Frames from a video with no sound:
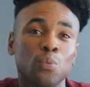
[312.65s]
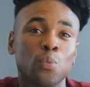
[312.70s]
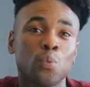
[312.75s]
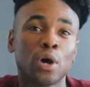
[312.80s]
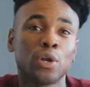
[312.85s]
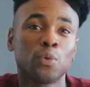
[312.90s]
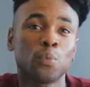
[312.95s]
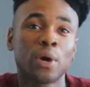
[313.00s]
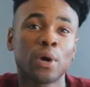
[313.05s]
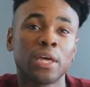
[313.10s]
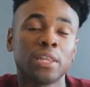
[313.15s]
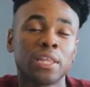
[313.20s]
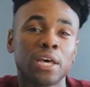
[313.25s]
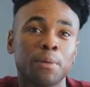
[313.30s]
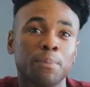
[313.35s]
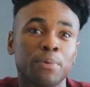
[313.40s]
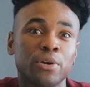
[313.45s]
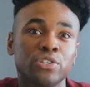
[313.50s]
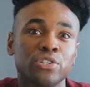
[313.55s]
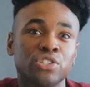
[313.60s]
one way that a
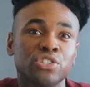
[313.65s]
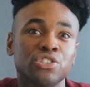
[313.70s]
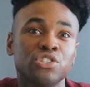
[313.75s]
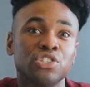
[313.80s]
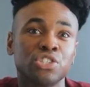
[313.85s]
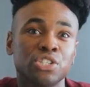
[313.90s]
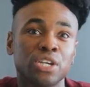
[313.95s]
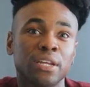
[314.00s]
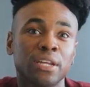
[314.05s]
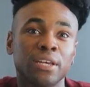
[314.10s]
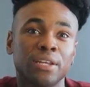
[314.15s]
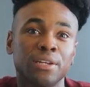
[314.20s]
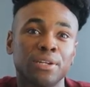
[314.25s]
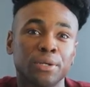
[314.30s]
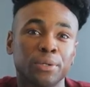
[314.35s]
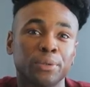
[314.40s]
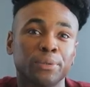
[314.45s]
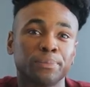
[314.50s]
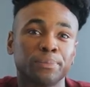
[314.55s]
person should and do.